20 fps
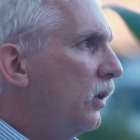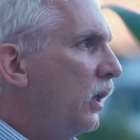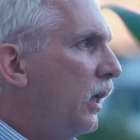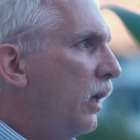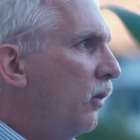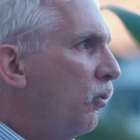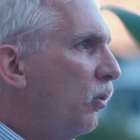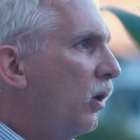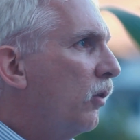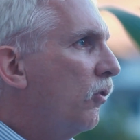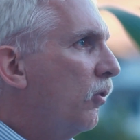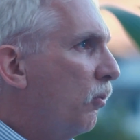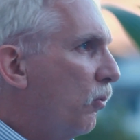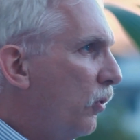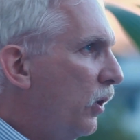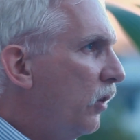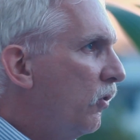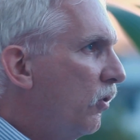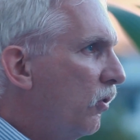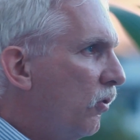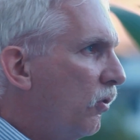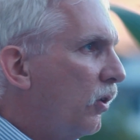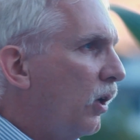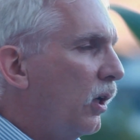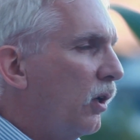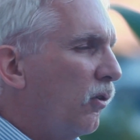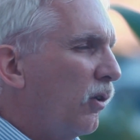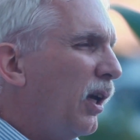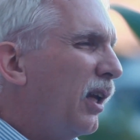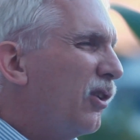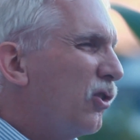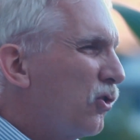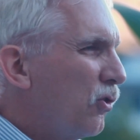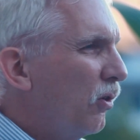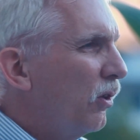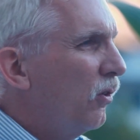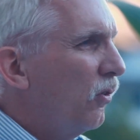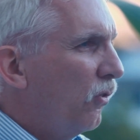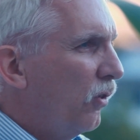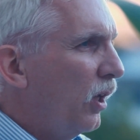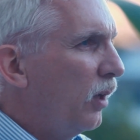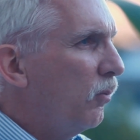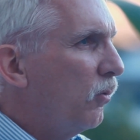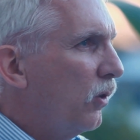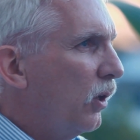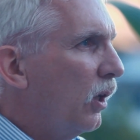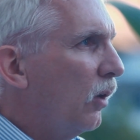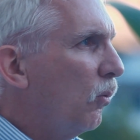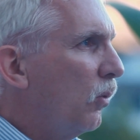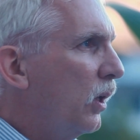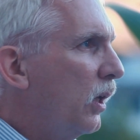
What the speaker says: as well as some recent studies kind of showing the same thing.